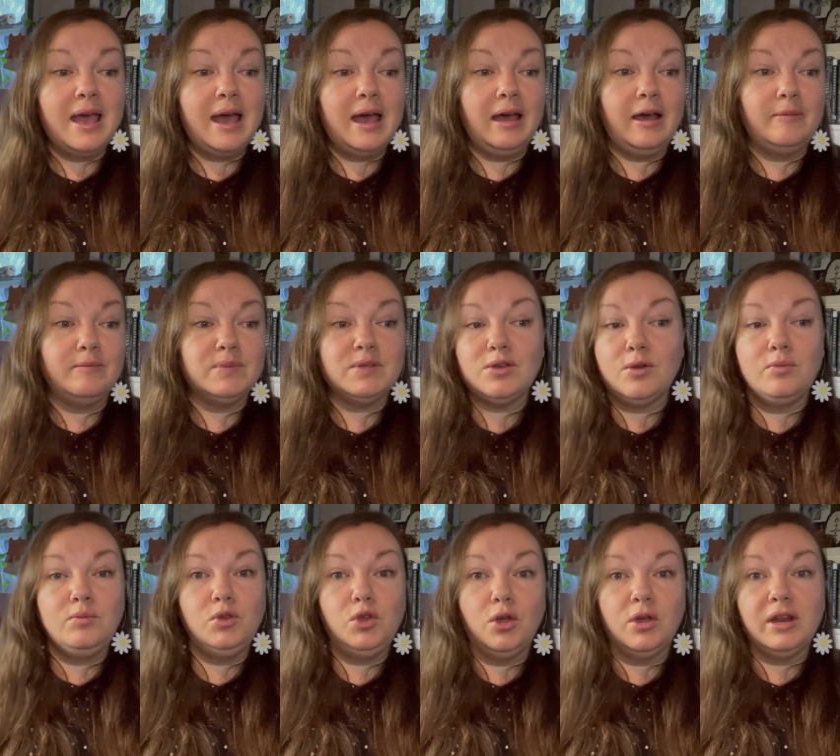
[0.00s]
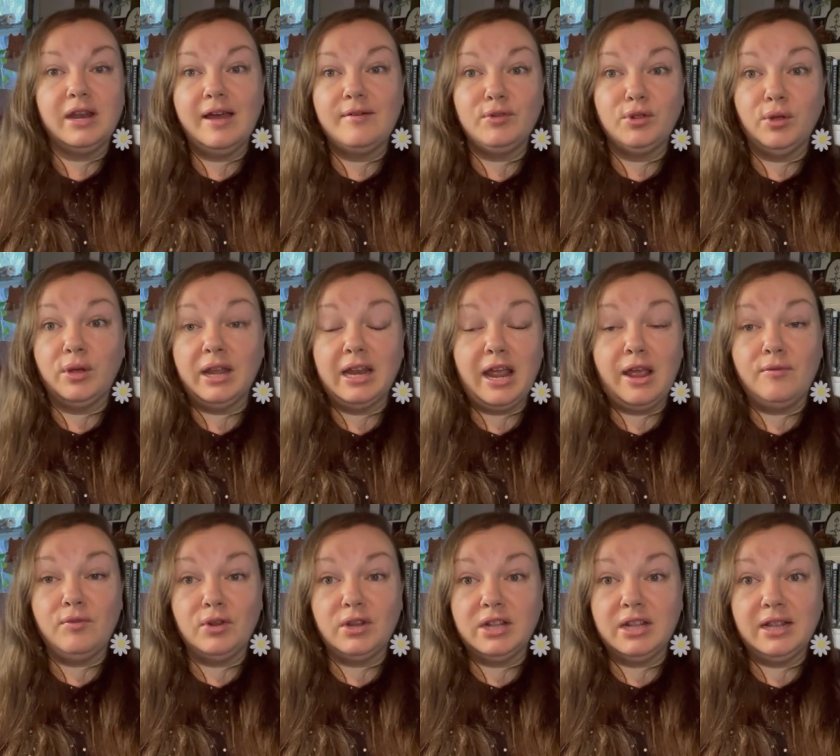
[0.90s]
Um, so you can have a look at
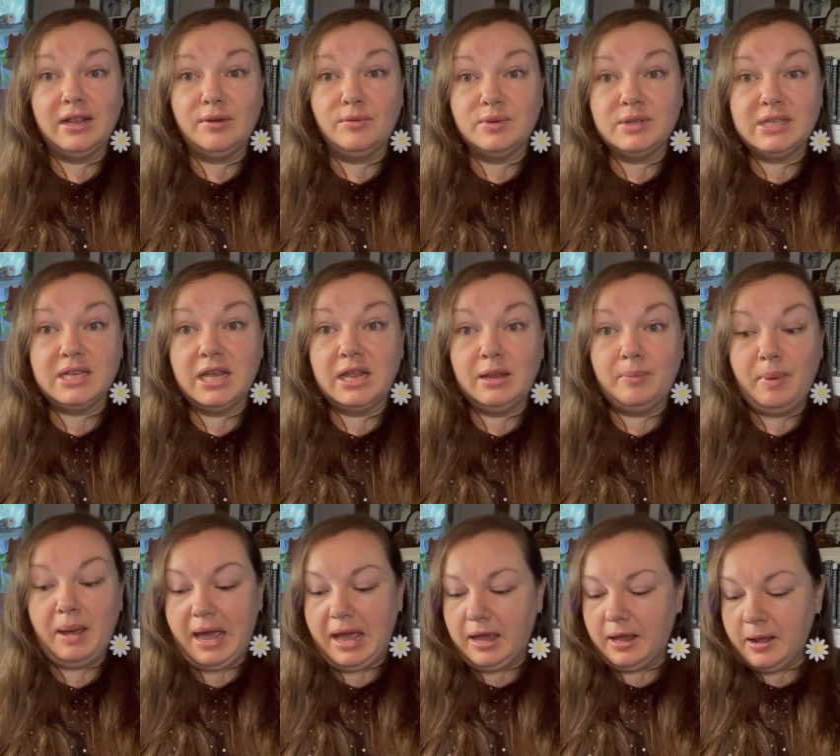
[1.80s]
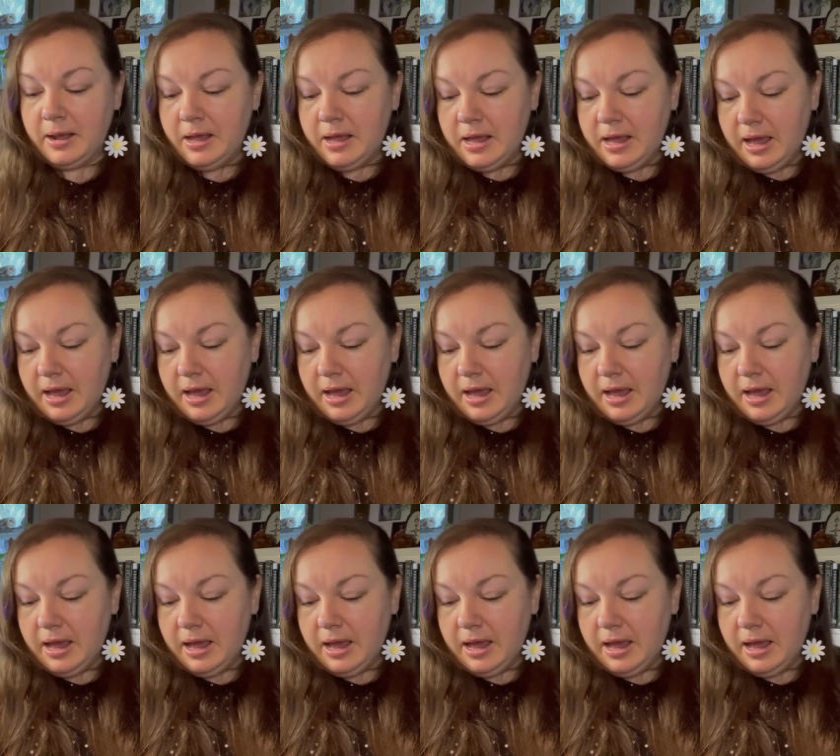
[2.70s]
everything that was in the pack.